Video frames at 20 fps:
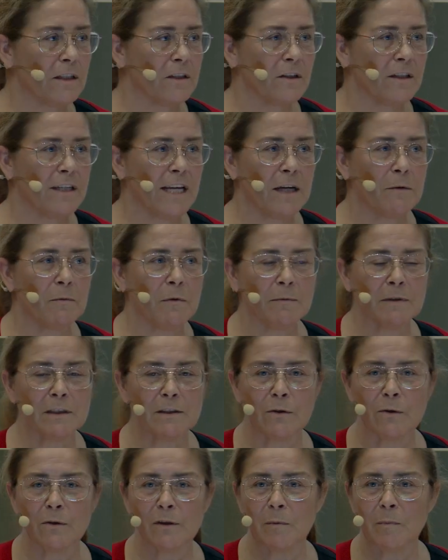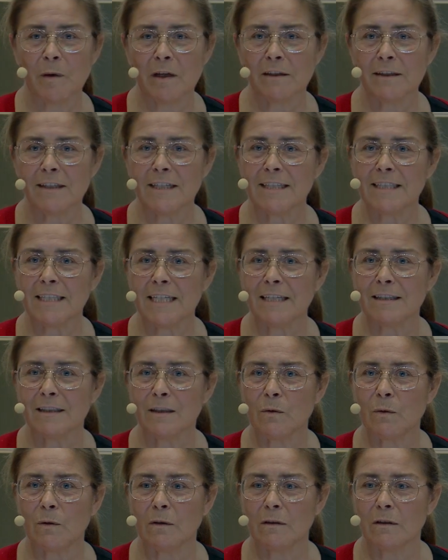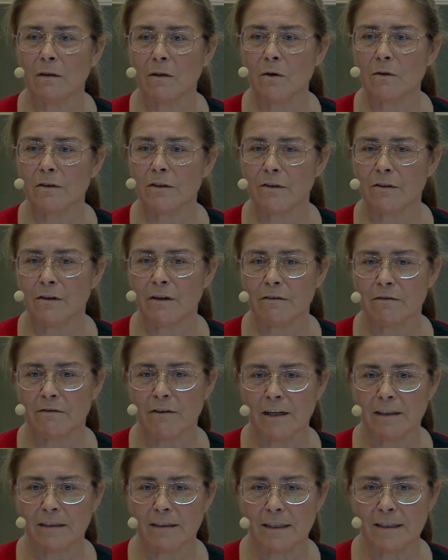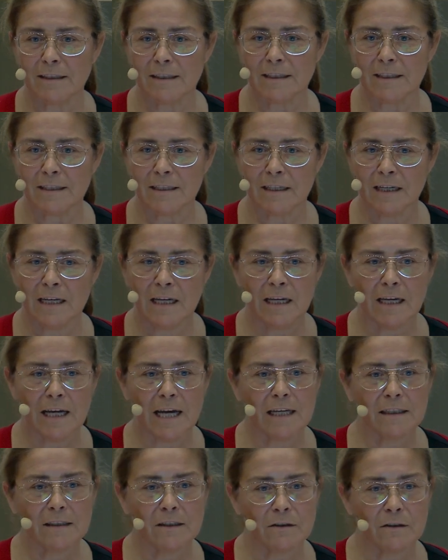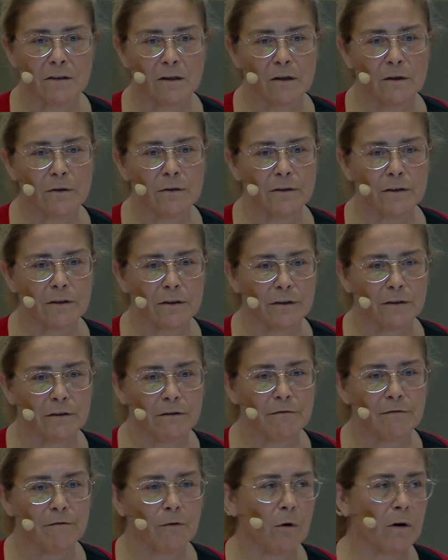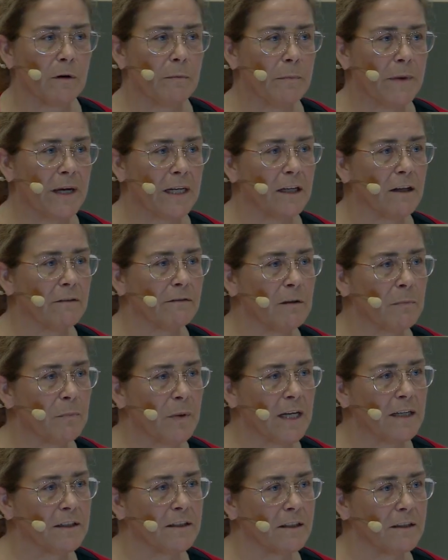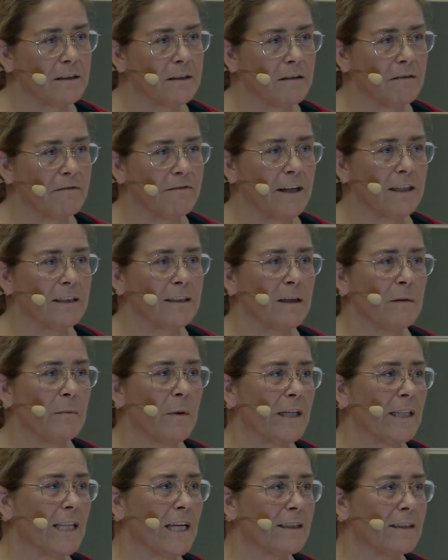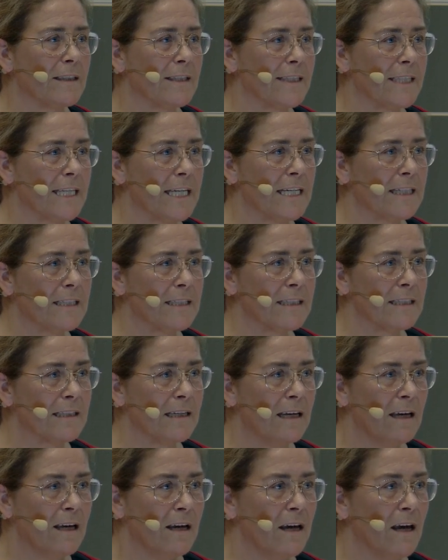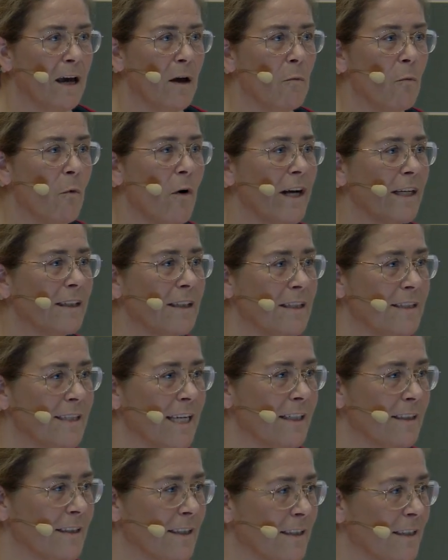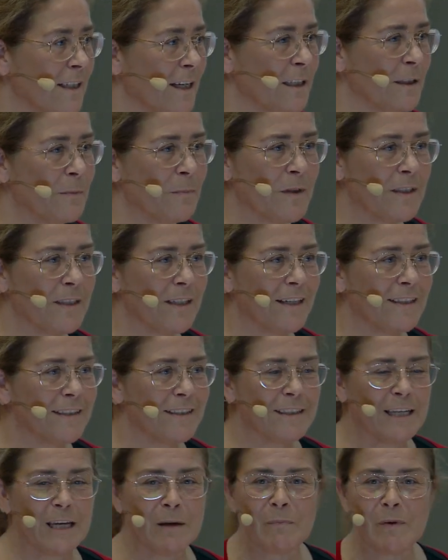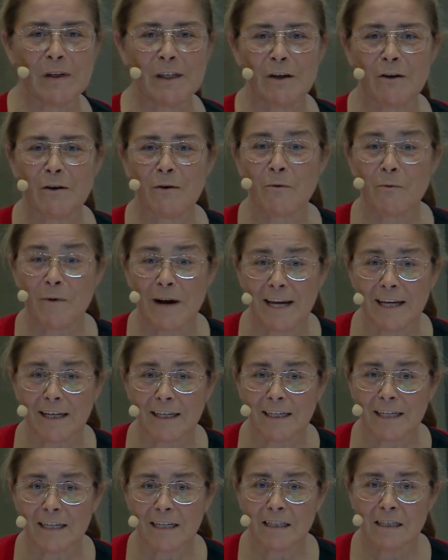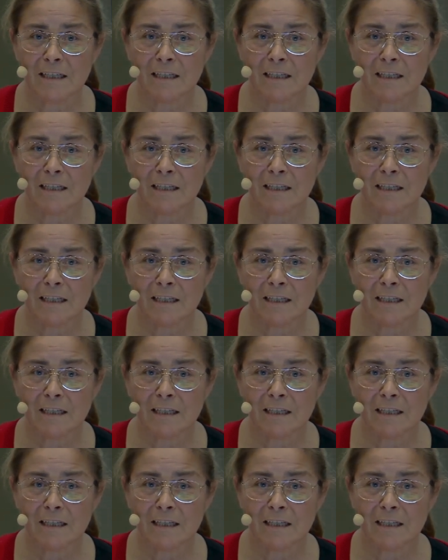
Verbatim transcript: and today we will talk about a disease called osteoarthritis and the solution for many of the patients affected by that disease, and why this exercise besides keeping you awake.